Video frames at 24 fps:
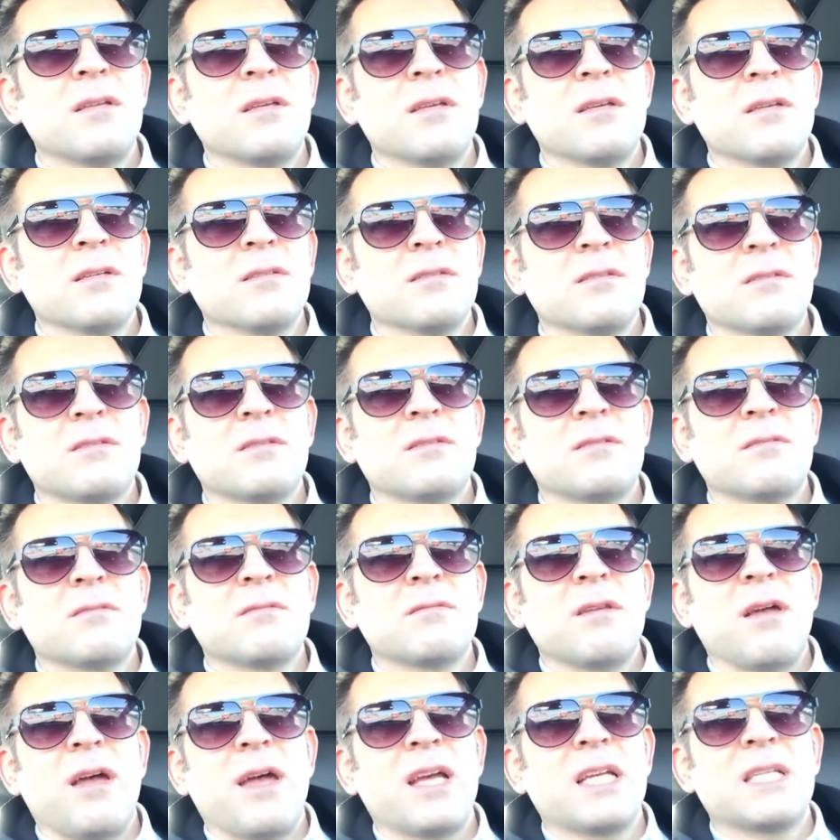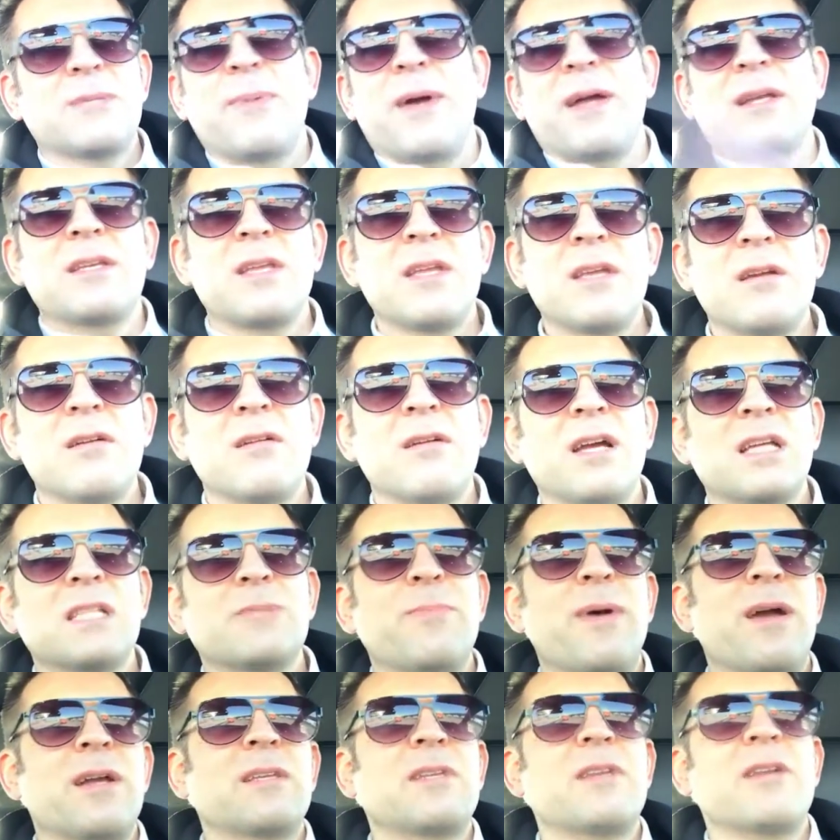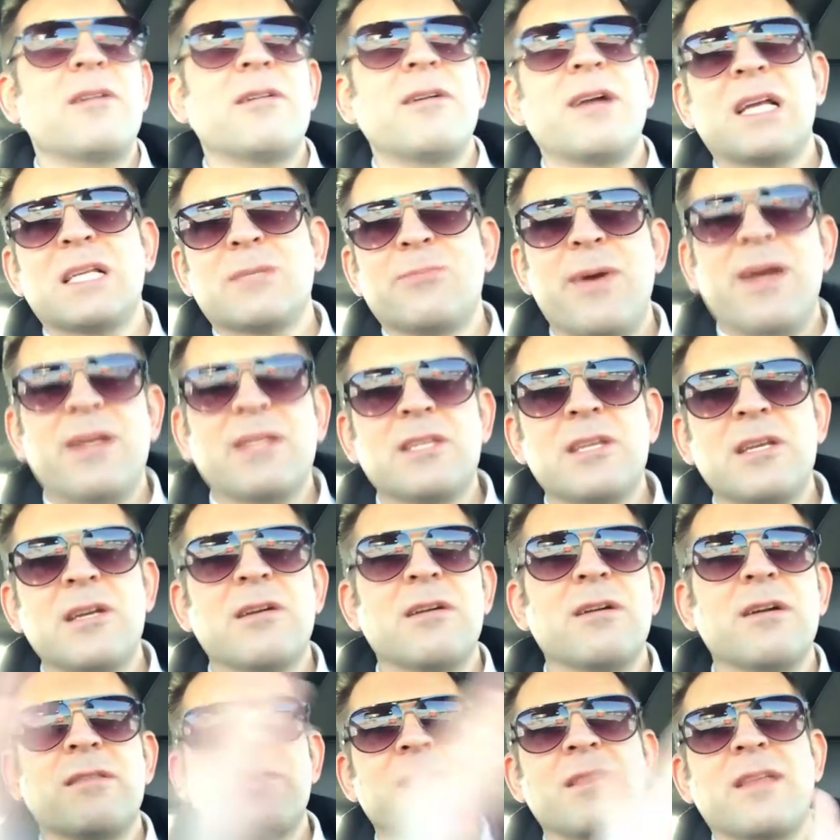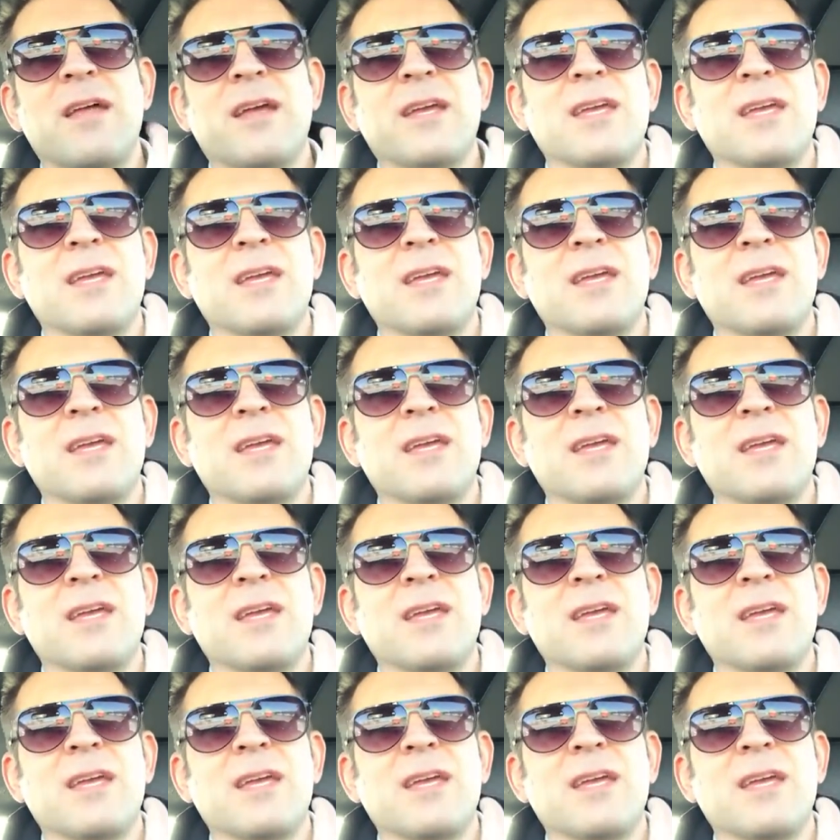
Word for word: is I expect here, expect here, expect here, and